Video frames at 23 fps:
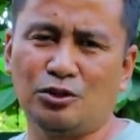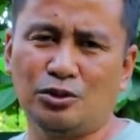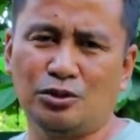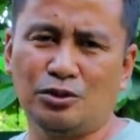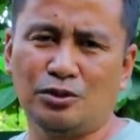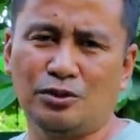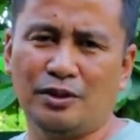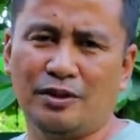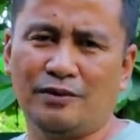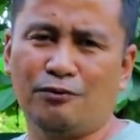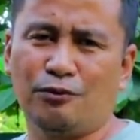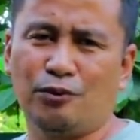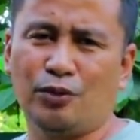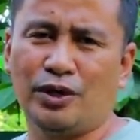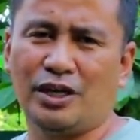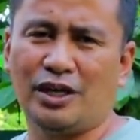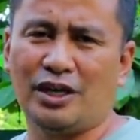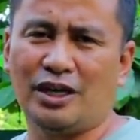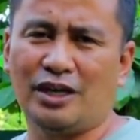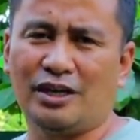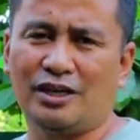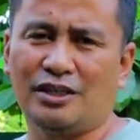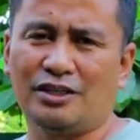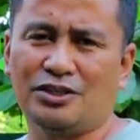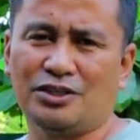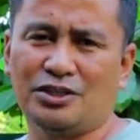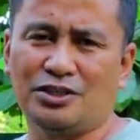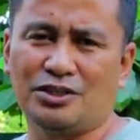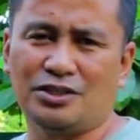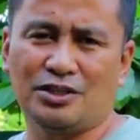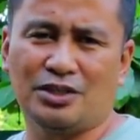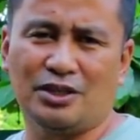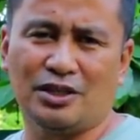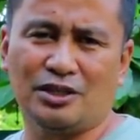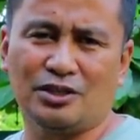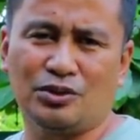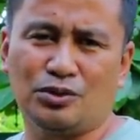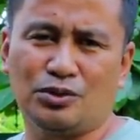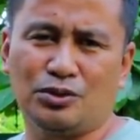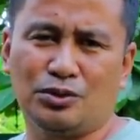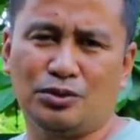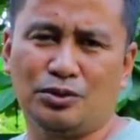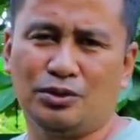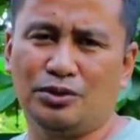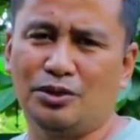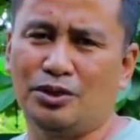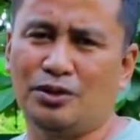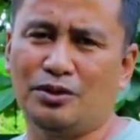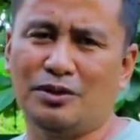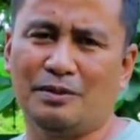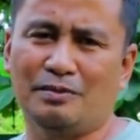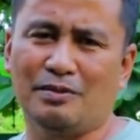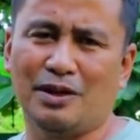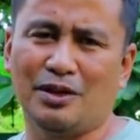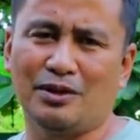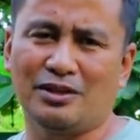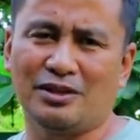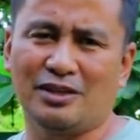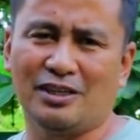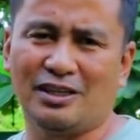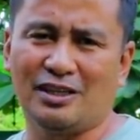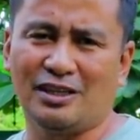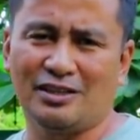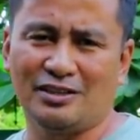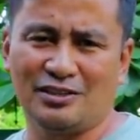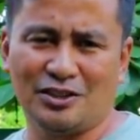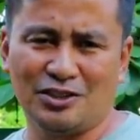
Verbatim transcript: to do if we are just going to know about the,